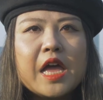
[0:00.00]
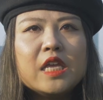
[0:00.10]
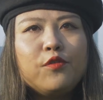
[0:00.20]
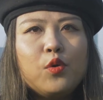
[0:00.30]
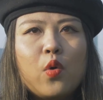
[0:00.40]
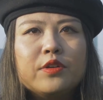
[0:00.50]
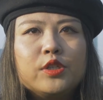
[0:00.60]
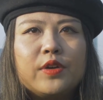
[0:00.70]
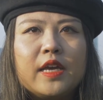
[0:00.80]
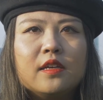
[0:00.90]
If you want
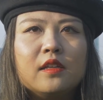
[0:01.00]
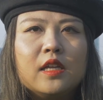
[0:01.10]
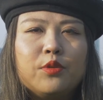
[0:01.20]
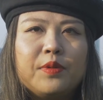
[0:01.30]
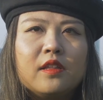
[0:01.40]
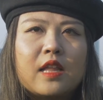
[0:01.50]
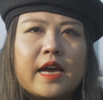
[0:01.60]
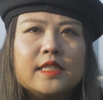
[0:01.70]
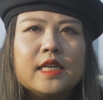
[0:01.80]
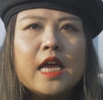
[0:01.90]
to eat a little bit
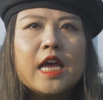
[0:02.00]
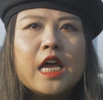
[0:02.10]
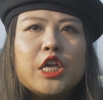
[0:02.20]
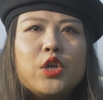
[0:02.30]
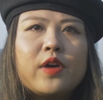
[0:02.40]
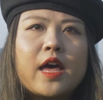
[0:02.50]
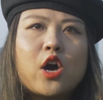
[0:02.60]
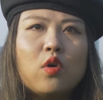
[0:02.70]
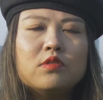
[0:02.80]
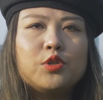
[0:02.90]
light, you can
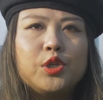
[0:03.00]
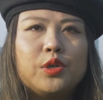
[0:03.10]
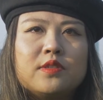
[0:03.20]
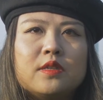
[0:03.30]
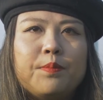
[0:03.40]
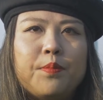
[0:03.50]
also choose a